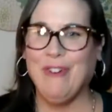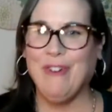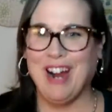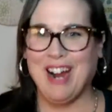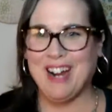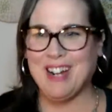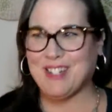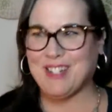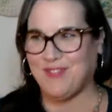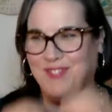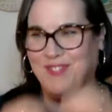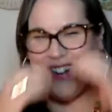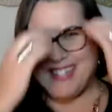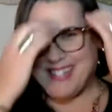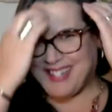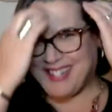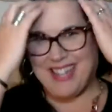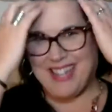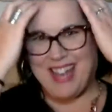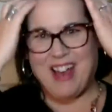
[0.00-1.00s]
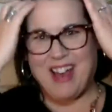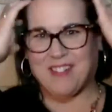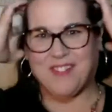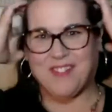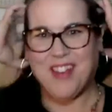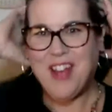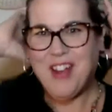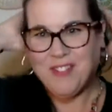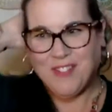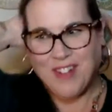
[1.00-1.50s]
Here's my
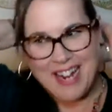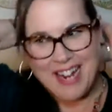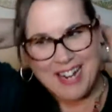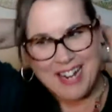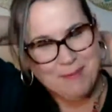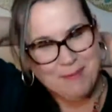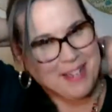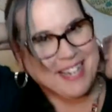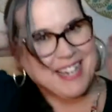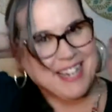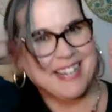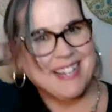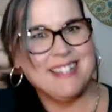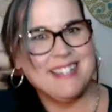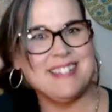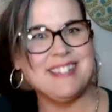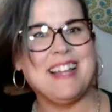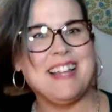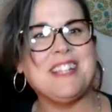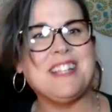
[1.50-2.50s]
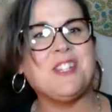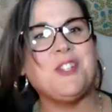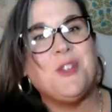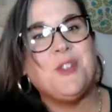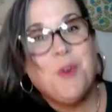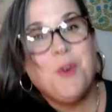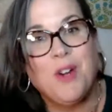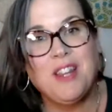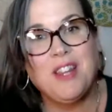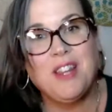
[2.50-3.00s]
stuff, right? Because that's
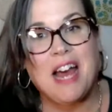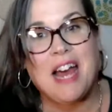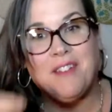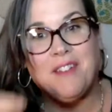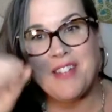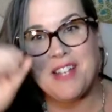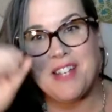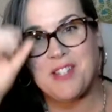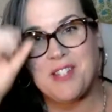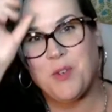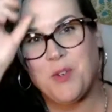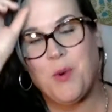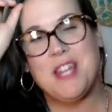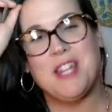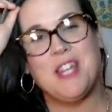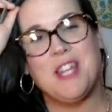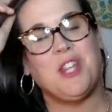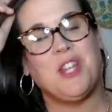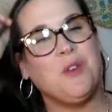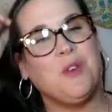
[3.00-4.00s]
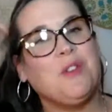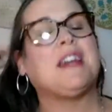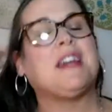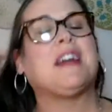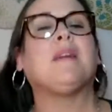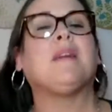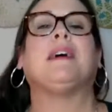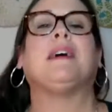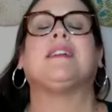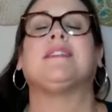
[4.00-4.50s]
your life. That's the way that you think
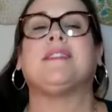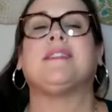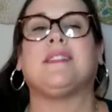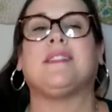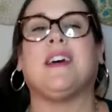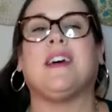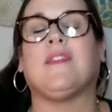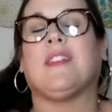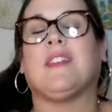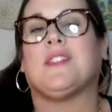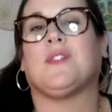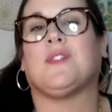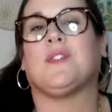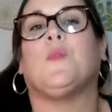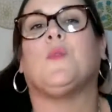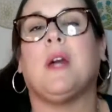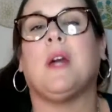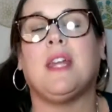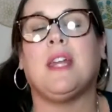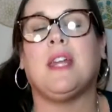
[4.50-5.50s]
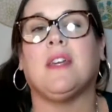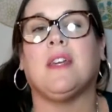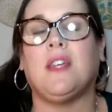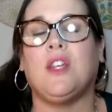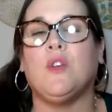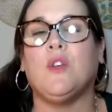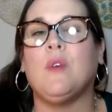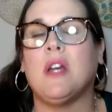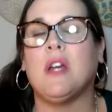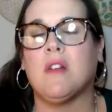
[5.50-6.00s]
about stuff. That's the way that
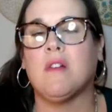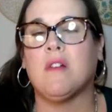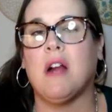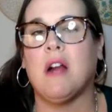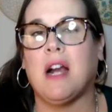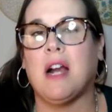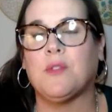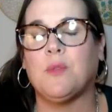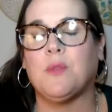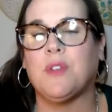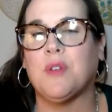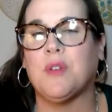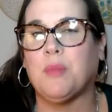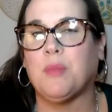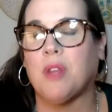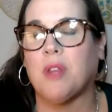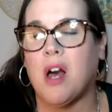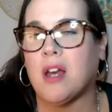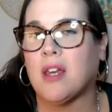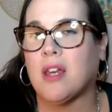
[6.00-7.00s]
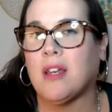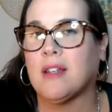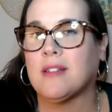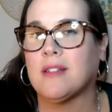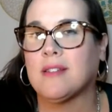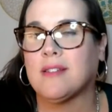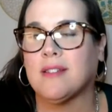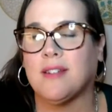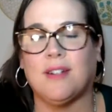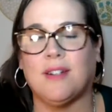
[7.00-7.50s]
you interact with your
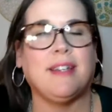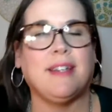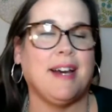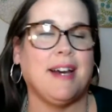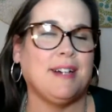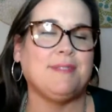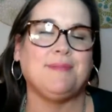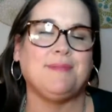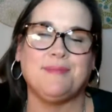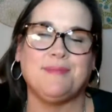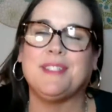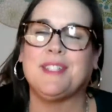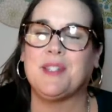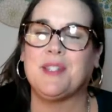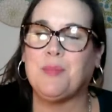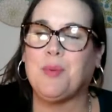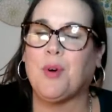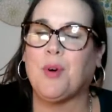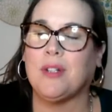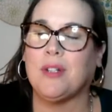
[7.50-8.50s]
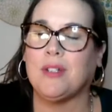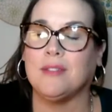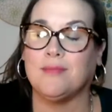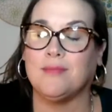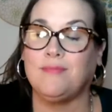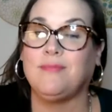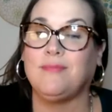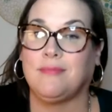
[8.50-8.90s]
belongings. So yeah, it's important.